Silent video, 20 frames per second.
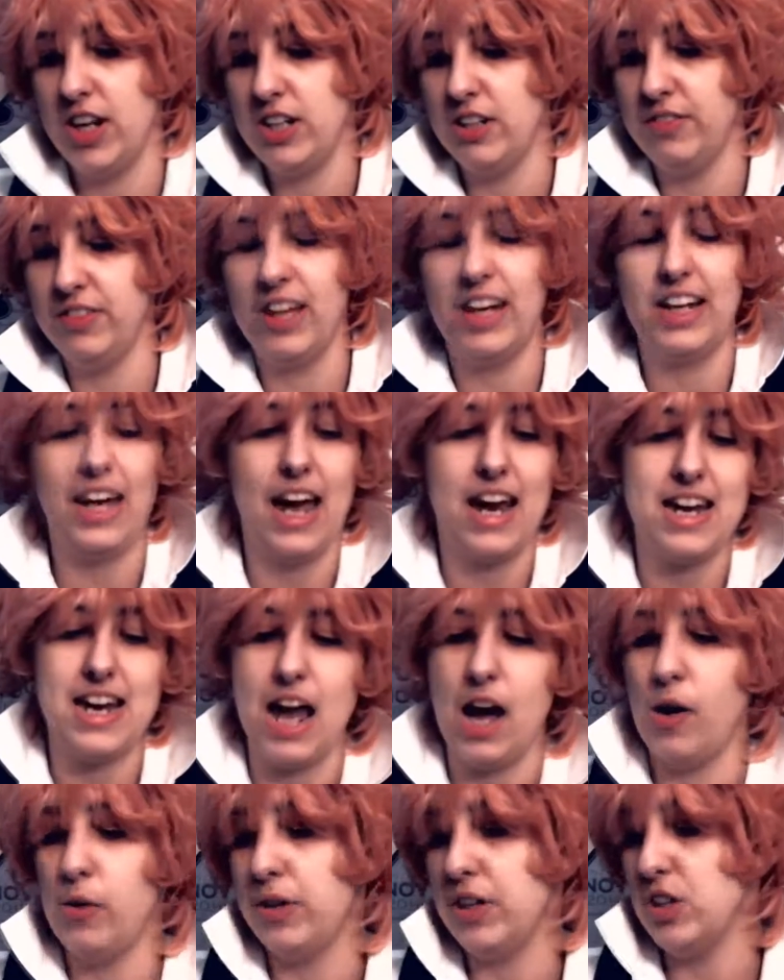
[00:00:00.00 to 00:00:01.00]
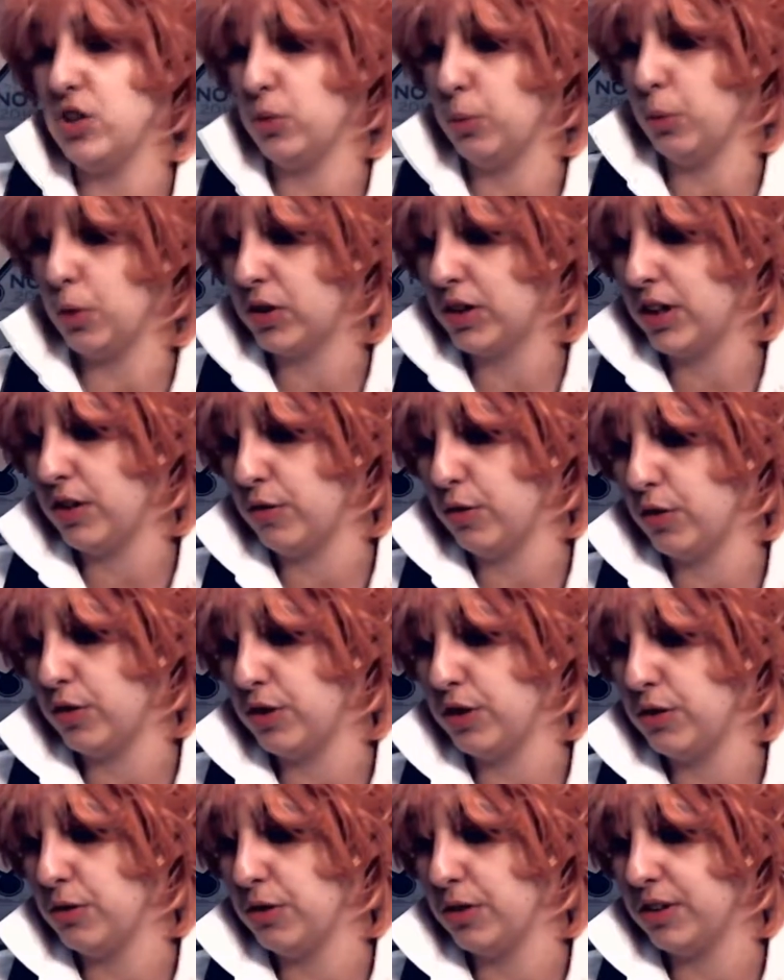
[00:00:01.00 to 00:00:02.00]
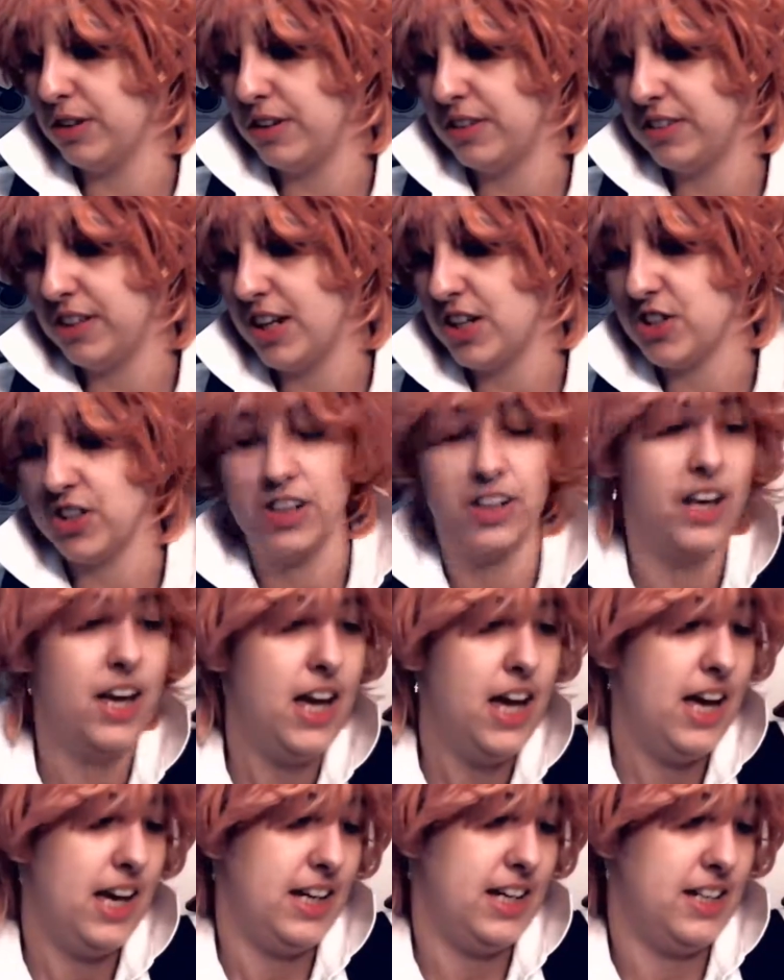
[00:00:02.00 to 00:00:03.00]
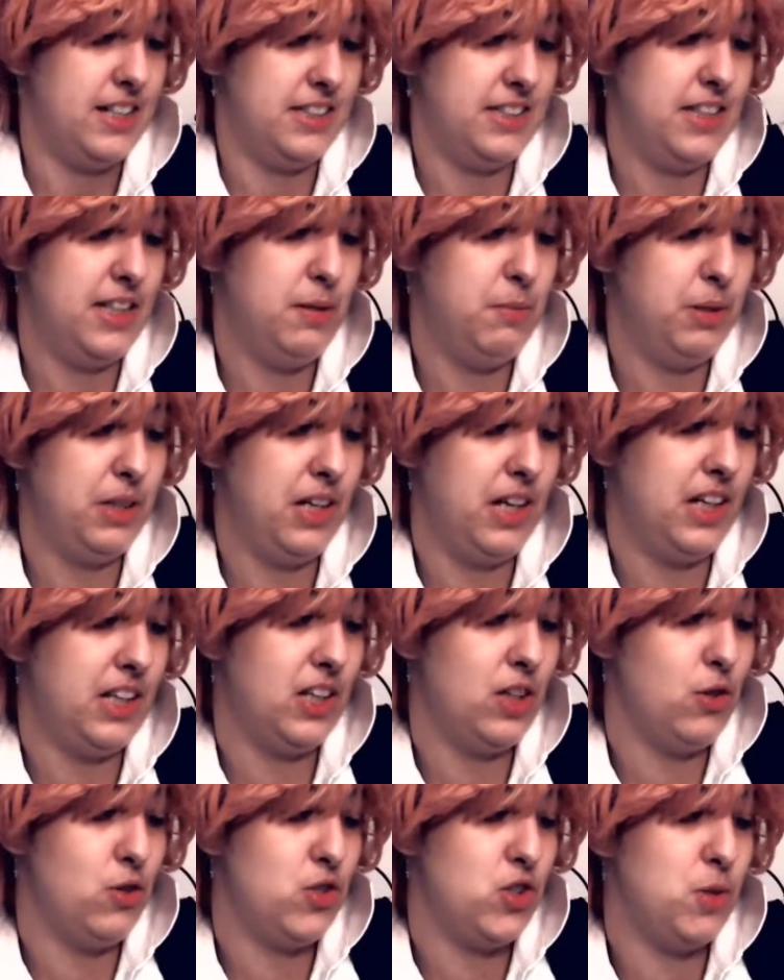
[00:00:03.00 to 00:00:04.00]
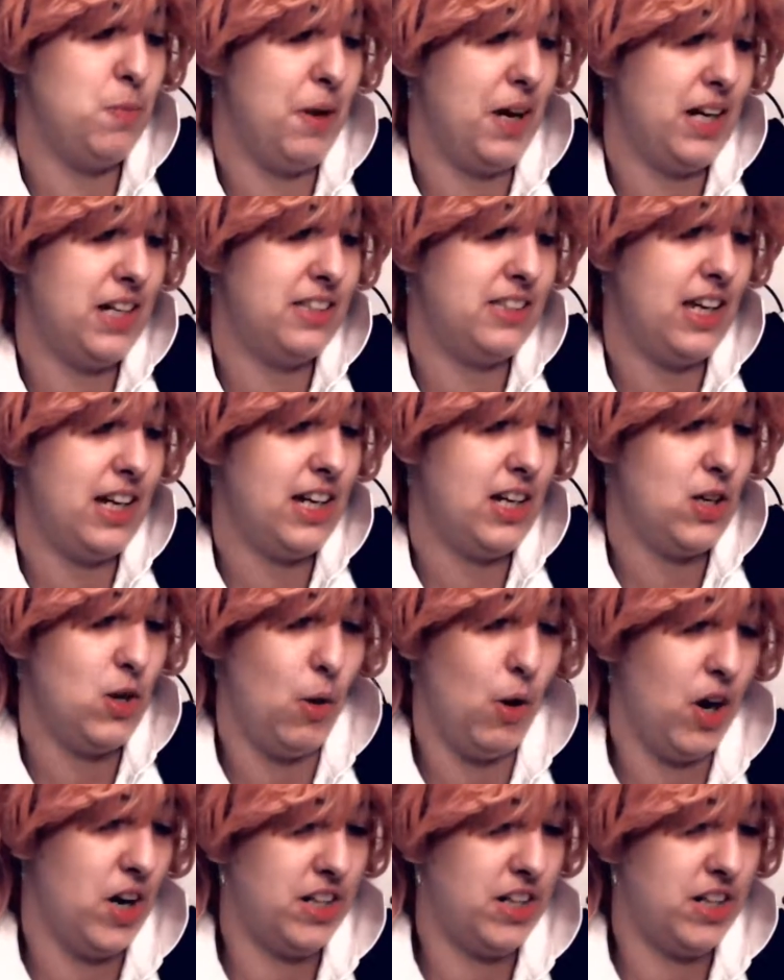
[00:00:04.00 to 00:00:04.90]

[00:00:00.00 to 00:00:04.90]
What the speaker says: of like, and now he's working for the organization? Is he being used by Xehanort?